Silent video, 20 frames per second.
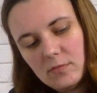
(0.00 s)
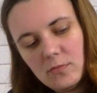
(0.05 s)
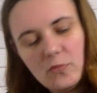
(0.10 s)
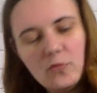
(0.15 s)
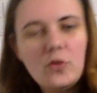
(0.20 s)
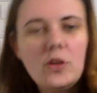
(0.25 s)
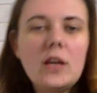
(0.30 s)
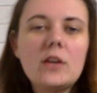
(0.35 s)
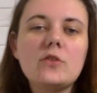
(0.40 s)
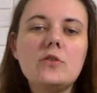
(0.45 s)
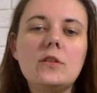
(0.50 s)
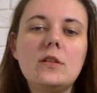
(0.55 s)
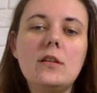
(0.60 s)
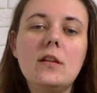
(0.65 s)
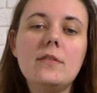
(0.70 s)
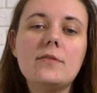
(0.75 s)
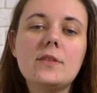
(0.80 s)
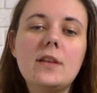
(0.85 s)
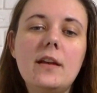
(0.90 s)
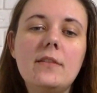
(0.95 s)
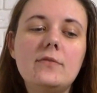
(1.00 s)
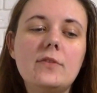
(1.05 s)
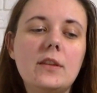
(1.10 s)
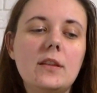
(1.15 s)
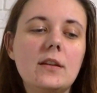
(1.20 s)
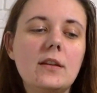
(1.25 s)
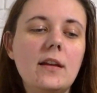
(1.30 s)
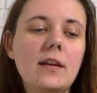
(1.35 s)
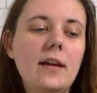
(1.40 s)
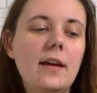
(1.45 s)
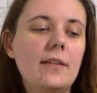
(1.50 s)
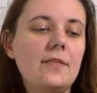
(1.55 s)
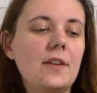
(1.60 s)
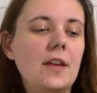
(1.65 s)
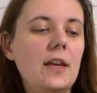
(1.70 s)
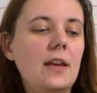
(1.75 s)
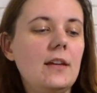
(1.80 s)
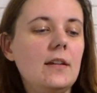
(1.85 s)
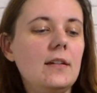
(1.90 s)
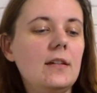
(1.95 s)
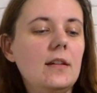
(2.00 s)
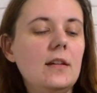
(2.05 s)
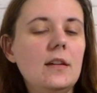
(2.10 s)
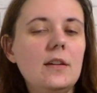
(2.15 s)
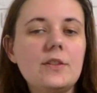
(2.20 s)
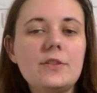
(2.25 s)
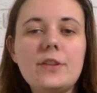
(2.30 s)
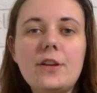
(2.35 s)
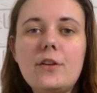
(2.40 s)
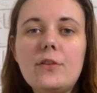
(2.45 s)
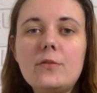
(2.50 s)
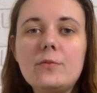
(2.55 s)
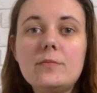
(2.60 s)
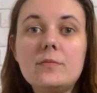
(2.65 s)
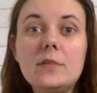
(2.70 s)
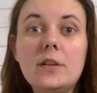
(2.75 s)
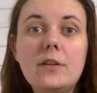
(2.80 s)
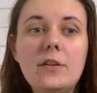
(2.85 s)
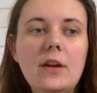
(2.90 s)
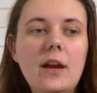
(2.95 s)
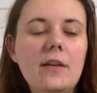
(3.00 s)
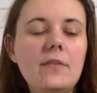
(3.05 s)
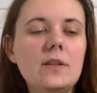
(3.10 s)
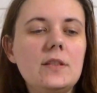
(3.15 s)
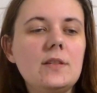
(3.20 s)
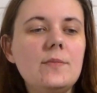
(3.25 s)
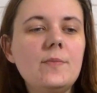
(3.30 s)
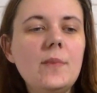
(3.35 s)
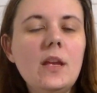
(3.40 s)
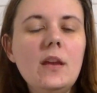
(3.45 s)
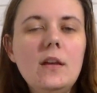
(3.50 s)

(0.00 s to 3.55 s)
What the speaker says: She actually loves everything I have here. So there you have it.